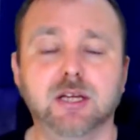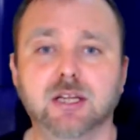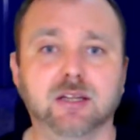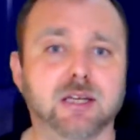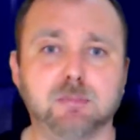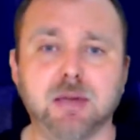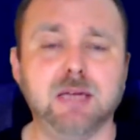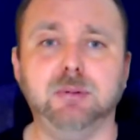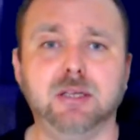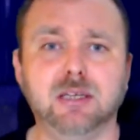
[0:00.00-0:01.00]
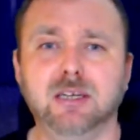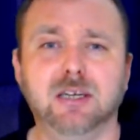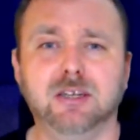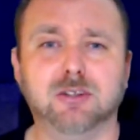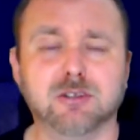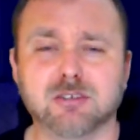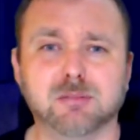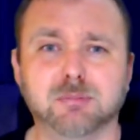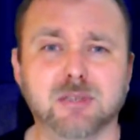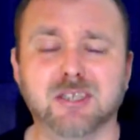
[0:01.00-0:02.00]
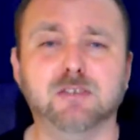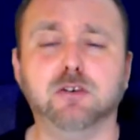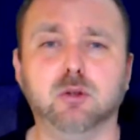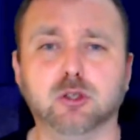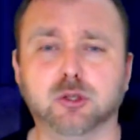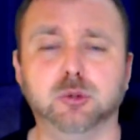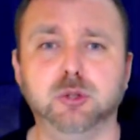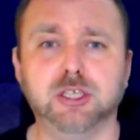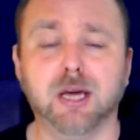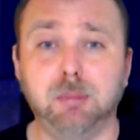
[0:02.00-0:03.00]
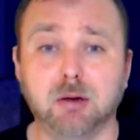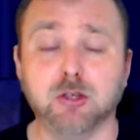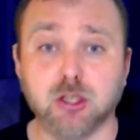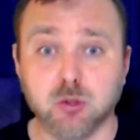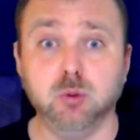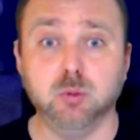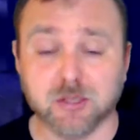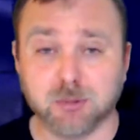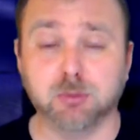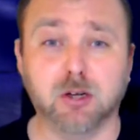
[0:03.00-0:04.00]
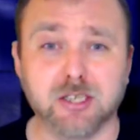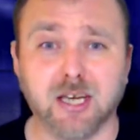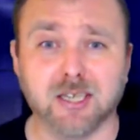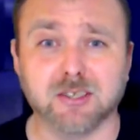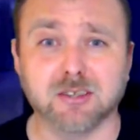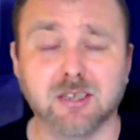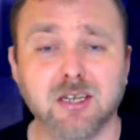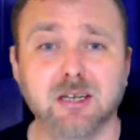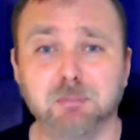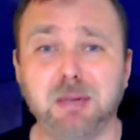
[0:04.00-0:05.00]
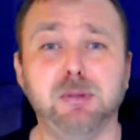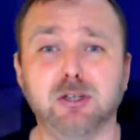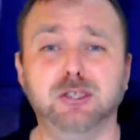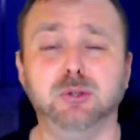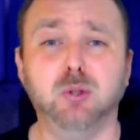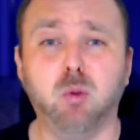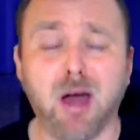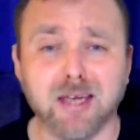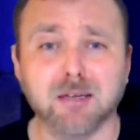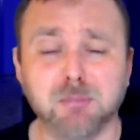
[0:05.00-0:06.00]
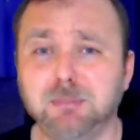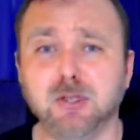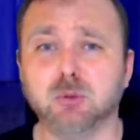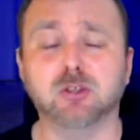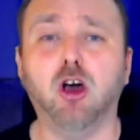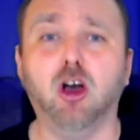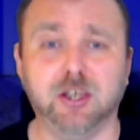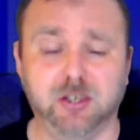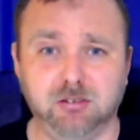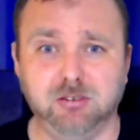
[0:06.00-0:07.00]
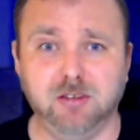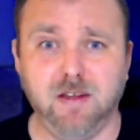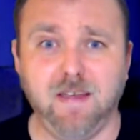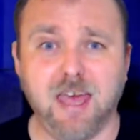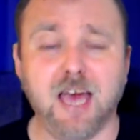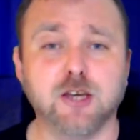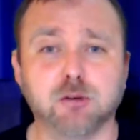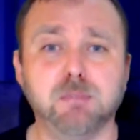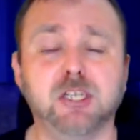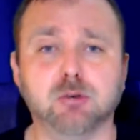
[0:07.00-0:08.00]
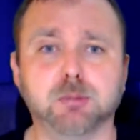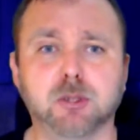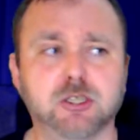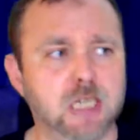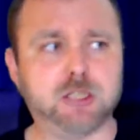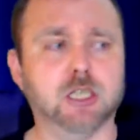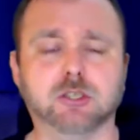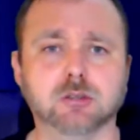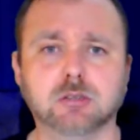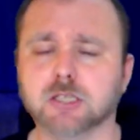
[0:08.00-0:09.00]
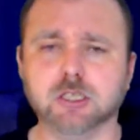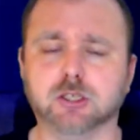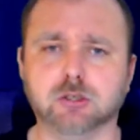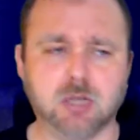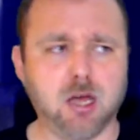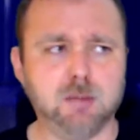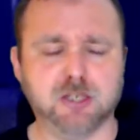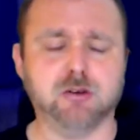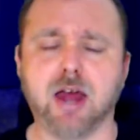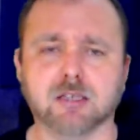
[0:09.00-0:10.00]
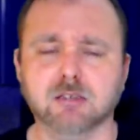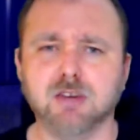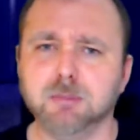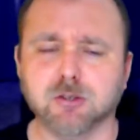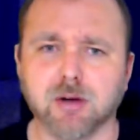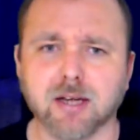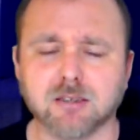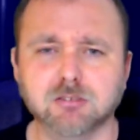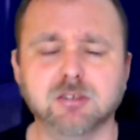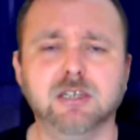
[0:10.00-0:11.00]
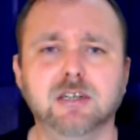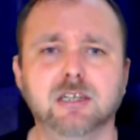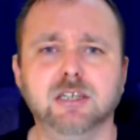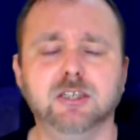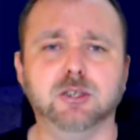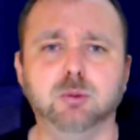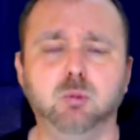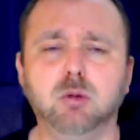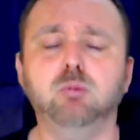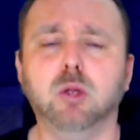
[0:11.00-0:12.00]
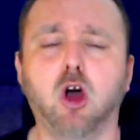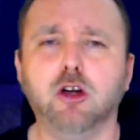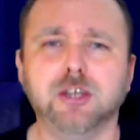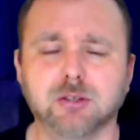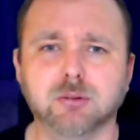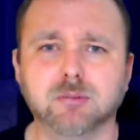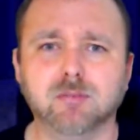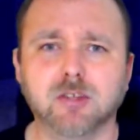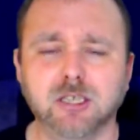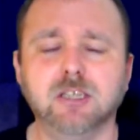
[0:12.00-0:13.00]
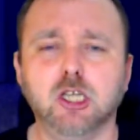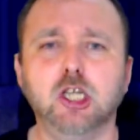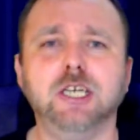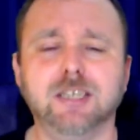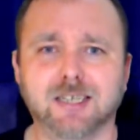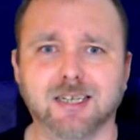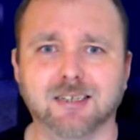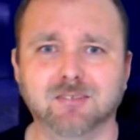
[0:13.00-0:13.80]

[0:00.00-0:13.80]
Like maybe there's some difficult truth about you as a broadcaster. Maybe you're too quiet. Maybe you don't talk enough. And your immediate response, that's not true. That's not true. I'm interactive. Well, are you? You need to look at that.